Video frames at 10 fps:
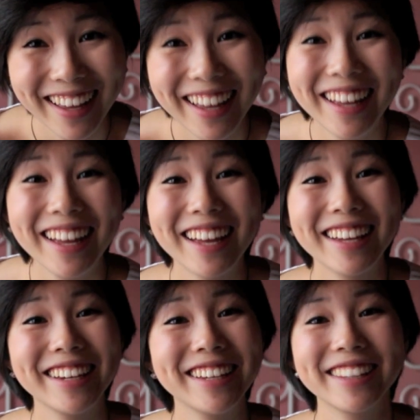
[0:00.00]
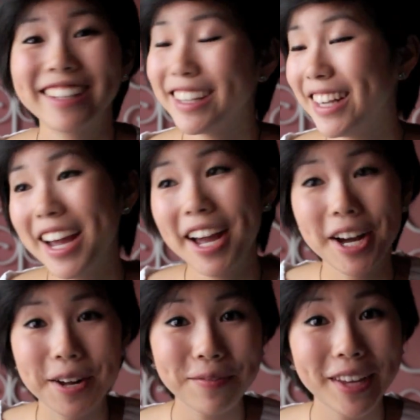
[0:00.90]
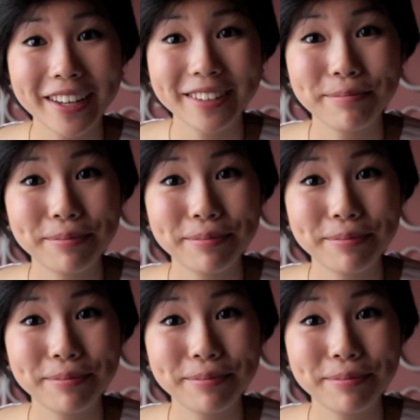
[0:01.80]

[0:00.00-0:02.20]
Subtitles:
And yeah, I